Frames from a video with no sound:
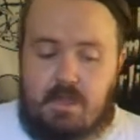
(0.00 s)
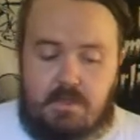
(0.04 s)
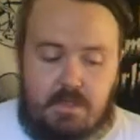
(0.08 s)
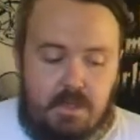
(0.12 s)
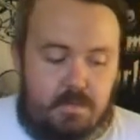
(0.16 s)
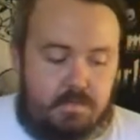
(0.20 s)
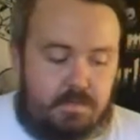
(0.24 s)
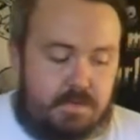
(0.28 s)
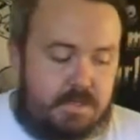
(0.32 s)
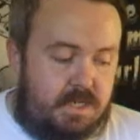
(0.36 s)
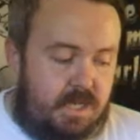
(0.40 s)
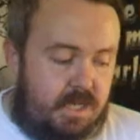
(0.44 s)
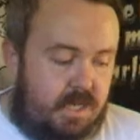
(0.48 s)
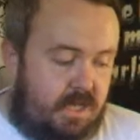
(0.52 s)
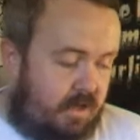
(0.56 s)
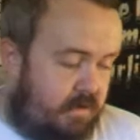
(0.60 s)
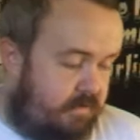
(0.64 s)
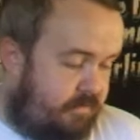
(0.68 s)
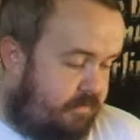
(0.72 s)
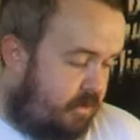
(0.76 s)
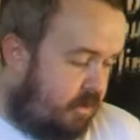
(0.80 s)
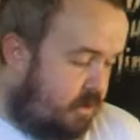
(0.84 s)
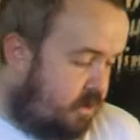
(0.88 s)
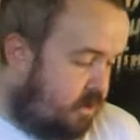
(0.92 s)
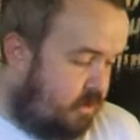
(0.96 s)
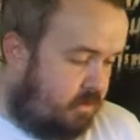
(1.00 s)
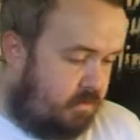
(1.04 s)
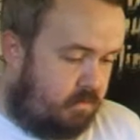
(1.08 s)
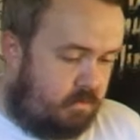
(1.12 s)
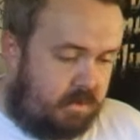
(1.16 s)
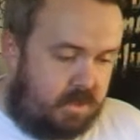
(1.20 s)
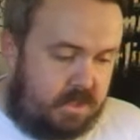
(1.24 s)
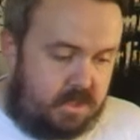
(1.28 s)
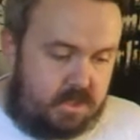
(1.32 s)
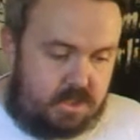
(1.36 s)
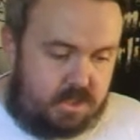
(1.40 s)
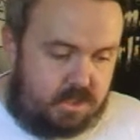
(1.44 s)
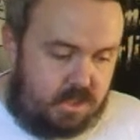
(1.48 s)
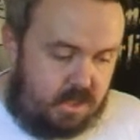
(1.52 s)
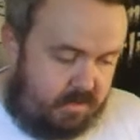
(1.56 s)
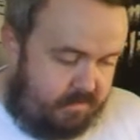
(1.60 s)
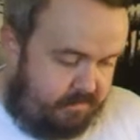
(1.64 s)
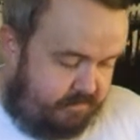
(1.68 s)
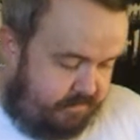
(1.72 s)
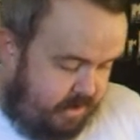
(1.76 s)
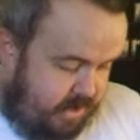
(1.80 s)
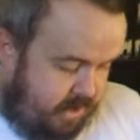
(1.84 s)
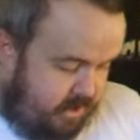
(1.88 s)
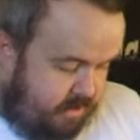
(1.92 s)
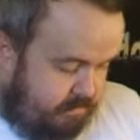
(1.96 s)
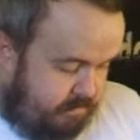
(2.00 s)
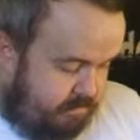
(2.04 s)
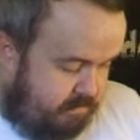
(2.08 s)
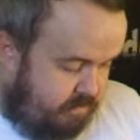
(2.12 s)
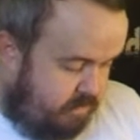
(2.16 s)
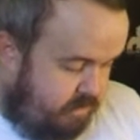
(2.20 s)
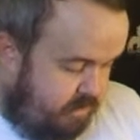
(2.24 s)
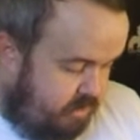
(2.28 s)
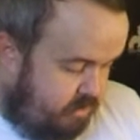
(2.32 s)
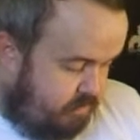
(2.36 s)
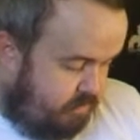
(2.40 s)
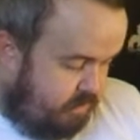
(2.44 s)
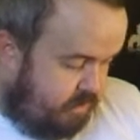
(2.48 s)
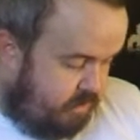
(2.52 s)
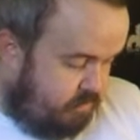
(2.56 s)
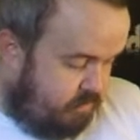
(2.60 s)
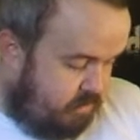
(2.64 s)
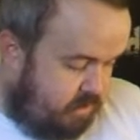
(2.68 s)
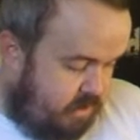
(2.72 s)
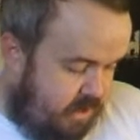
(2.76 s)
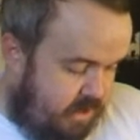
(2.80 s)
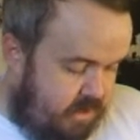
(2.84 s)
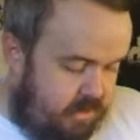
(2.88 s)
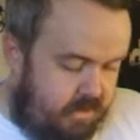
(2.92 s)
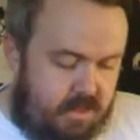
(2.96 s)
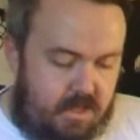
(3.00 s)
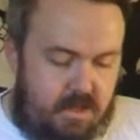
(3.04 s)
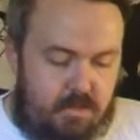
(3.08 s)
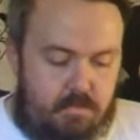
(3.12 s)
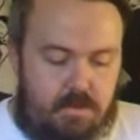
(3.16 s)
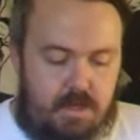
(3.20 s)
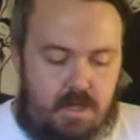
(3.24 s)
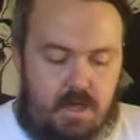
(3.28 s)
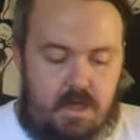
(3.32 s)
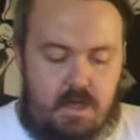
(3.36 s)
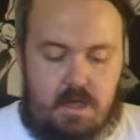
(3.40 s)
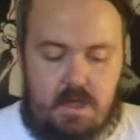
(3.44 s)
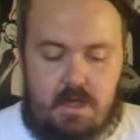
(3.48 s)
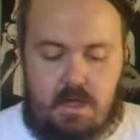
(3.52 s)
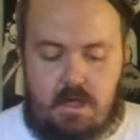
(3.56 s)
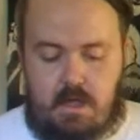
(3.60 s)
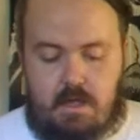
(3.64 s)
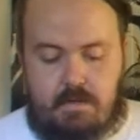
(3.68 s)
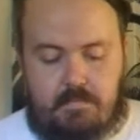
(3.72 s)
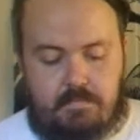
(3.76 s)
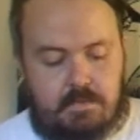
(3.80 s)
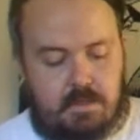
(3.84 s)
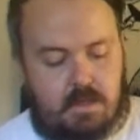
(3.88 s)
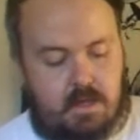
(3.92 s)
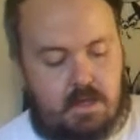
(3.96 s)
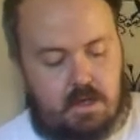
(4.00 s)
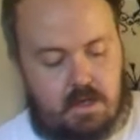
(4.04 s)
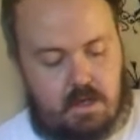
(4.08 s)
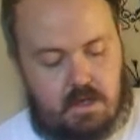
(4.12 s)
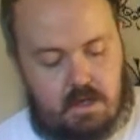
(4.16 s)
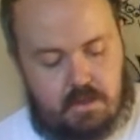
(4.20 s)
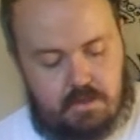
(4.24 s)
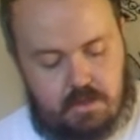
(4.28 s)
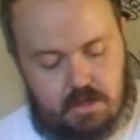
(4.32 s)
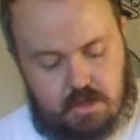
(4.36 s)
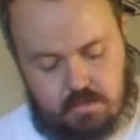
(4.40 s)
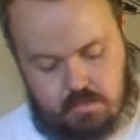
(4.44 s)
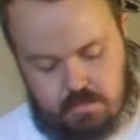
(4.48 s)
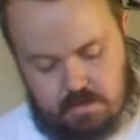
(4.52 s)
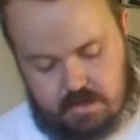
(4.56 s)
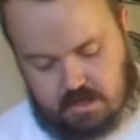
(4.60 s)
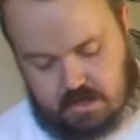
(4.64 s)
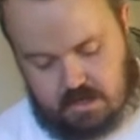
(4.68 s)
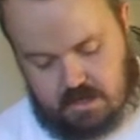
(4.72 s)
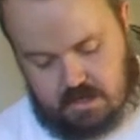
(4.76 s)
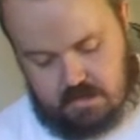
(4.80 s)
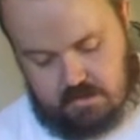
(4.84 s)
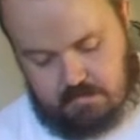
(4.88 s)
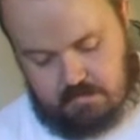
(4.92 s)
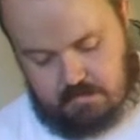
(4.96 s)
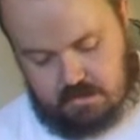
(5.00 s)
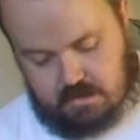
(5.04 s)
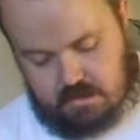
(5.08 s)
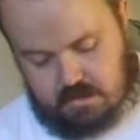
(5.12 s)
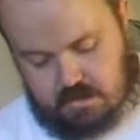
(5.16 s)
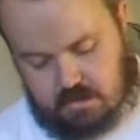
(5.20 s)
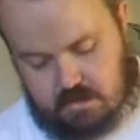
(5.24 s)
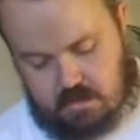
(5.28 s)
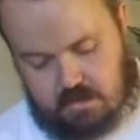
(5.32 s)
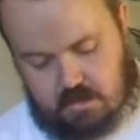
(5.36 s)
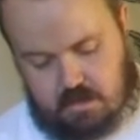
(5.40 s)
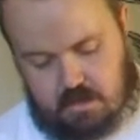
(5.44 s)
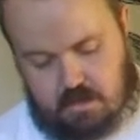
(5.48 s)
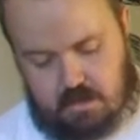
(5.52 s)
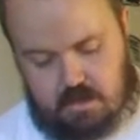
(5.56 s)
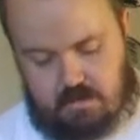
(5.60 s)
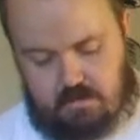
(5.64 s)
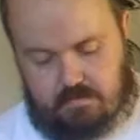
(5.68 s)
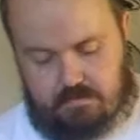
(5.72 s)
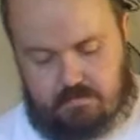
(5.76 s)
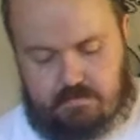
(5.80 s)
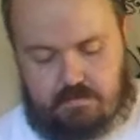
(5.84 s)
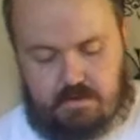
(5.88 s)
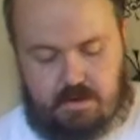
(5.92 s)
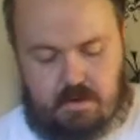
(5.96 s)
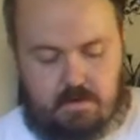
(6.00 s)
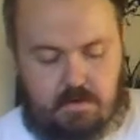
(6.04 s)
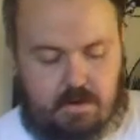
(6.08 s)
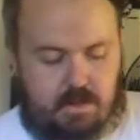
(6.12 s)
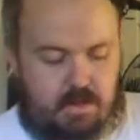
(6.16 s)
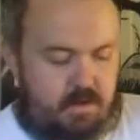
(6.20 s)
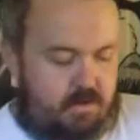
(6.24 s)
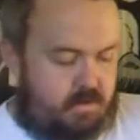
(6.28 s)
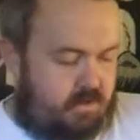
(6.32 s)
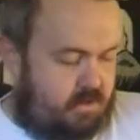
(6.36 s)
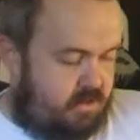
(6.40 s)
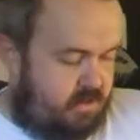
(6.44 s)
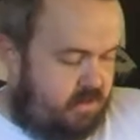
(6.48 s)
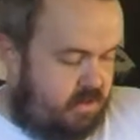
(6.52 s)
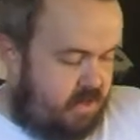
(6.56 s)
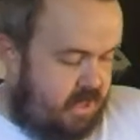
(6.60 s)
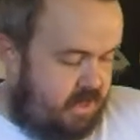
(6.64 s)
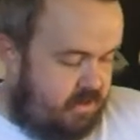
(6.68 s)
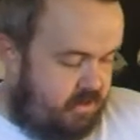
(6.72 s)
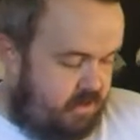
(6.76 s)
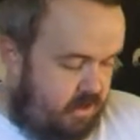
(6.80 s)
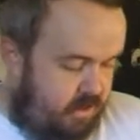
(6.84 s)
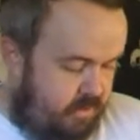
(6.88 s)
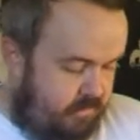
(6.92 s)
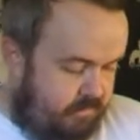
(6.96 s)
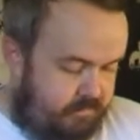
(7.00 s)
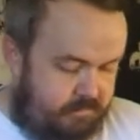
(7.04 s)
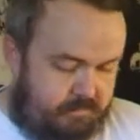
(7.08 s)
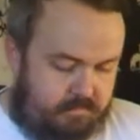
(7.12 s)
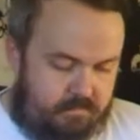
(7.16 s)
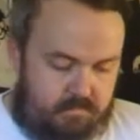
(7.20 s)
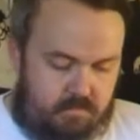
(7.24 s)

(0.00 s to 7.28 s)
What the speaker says: This particular version, which if I can put this record down, there we are. This one comes in a very snazzy